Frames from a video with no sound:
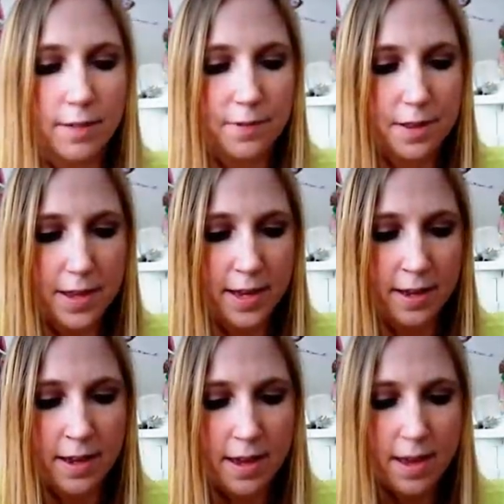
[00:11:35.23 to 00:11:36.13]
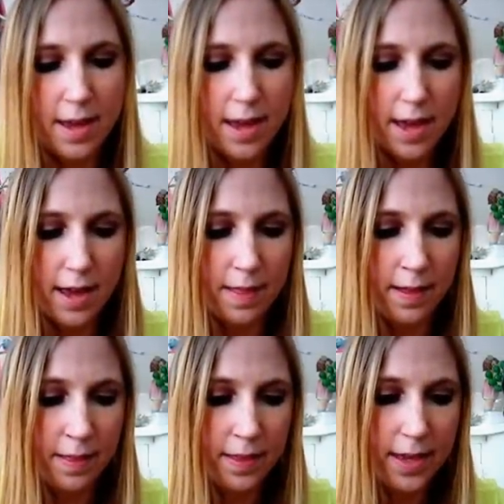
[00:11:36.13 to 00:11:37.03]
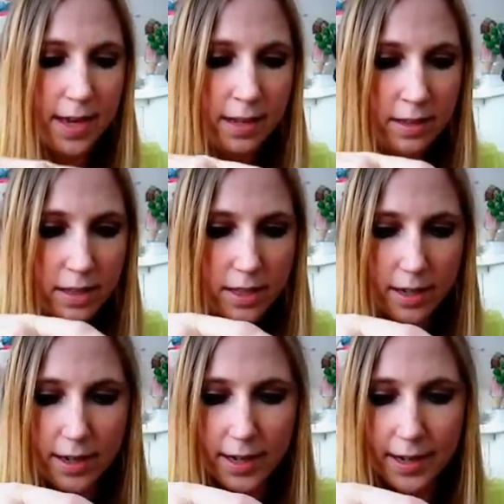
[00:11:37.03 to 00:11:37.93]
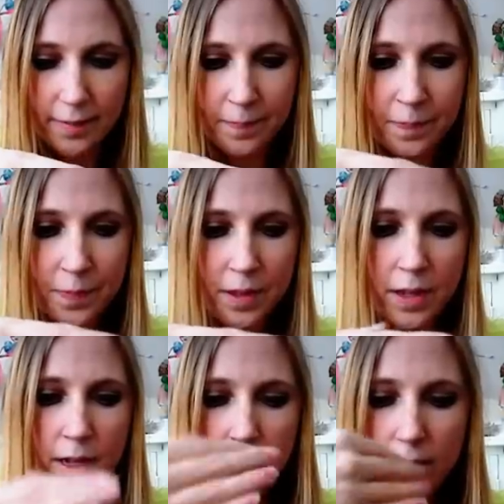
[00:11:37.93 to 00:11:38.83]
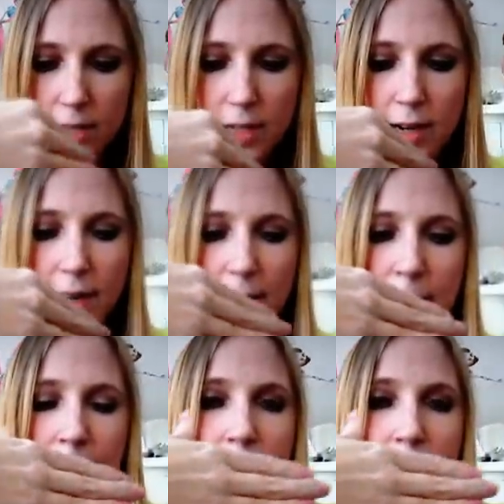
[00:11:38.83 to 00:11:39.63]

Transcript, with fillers: and everything. And then the inside, it's got a